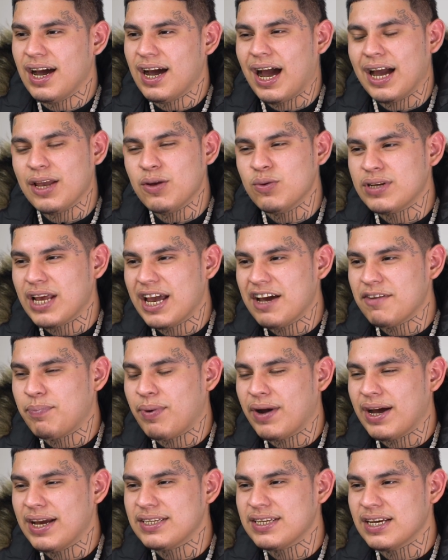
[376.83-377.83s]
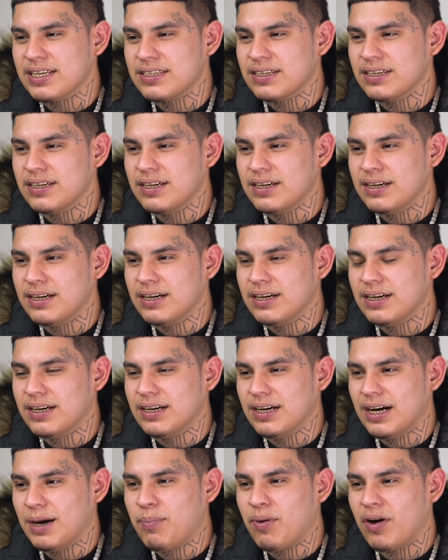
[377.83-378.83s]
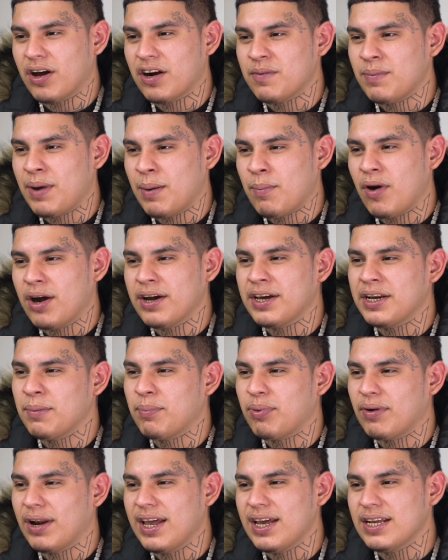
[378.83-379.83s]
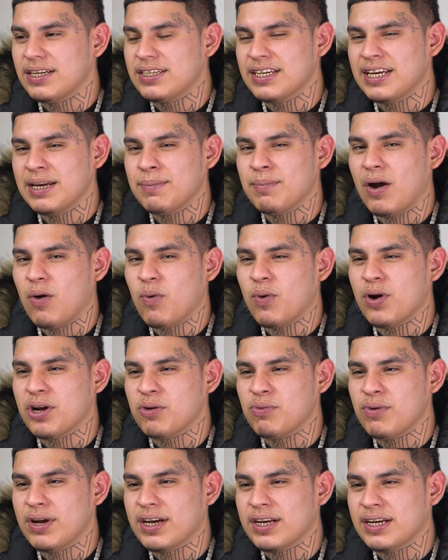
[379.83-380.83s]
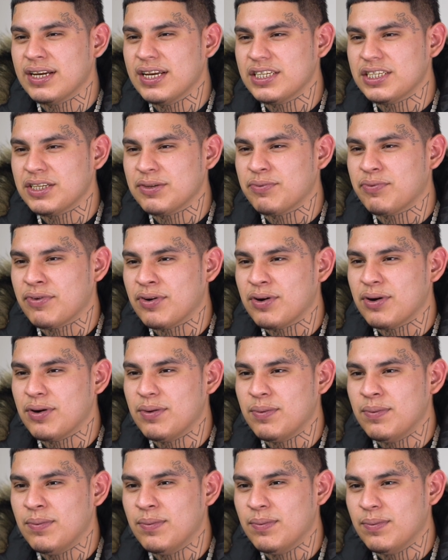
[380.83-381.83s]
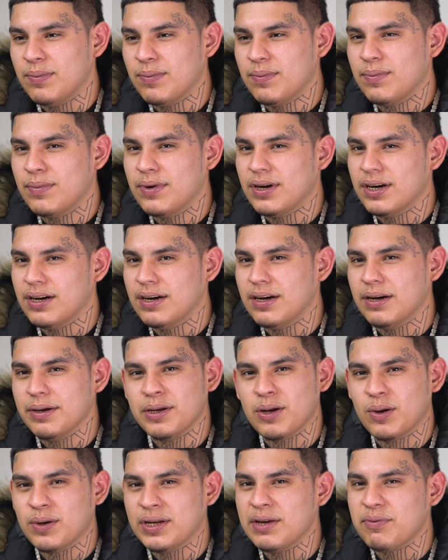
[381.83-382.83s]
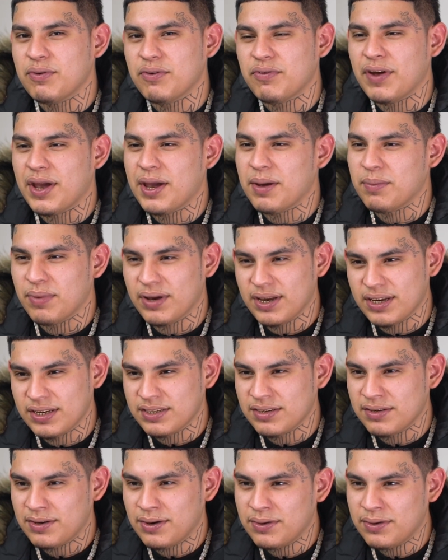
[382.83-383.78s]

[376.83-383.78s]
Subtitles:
I use Half Pints as a part of my marketing plan to get my work recognition from different fan base.